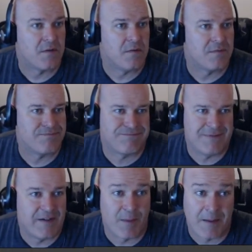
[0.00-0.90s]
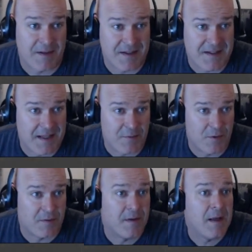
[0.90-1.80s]
Never mind, I'm not going to say that
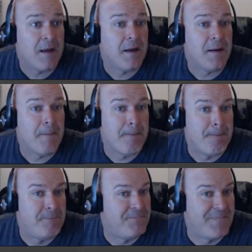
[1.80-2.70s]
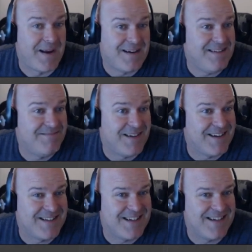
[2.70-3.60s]
word. I'm not
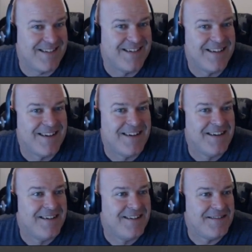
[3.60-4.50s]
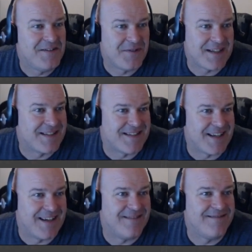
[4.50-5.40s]
going to say it. You guys can
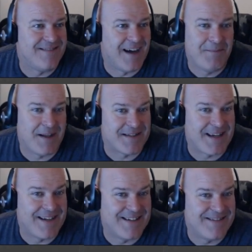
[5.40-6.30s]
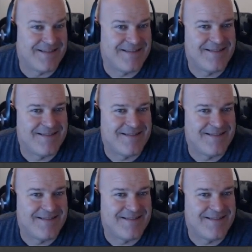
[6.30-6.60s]
say it. I'm not saying it.